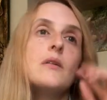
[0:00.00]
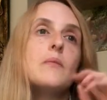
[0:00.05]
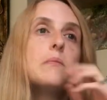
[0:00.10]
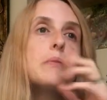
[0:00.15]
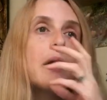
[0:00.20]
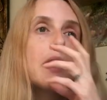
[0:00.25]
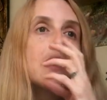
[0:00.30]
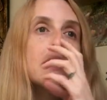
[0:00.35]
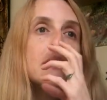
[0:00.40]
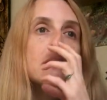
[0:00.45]

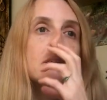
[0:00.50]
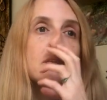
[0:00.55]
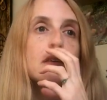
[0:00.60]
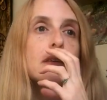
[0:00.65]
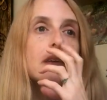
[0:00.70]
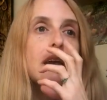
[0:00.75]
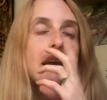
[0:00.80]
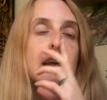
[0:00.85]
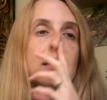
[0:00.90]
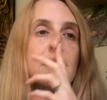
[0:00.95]
But
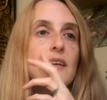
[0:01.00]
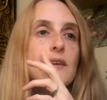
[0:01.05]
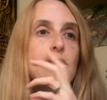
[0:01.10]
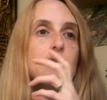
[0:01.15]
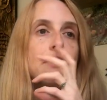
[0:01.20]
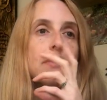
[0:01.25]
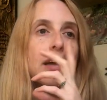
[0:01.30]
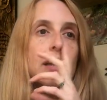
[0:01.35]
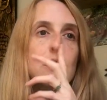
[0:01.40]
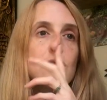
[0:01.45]

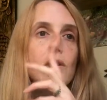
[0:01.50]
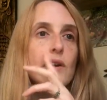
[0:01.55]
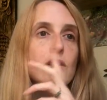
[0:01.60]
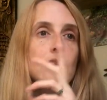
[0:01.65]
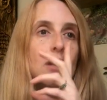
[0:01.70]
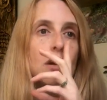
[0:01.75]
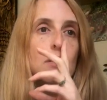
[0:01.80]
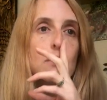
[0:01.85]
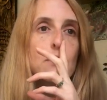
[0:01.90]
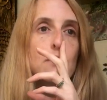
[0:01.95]
even then, you
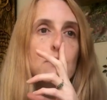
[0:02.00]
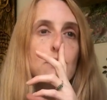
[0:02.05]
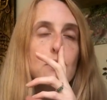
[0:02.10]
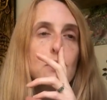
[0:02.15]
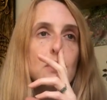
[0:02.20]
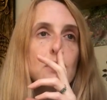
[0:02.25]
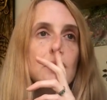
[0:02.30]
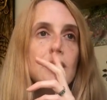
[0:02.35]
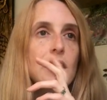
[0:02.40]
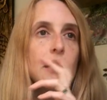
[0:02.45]
know, if you're
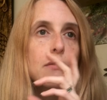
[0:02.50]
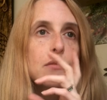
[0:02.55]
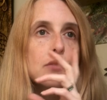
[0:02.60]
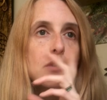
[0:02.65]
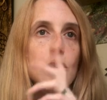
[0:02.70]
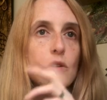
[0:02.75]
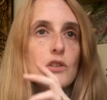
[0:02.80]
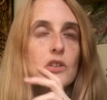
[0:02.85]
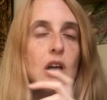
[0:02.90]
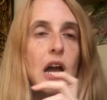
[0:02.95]
going to get results,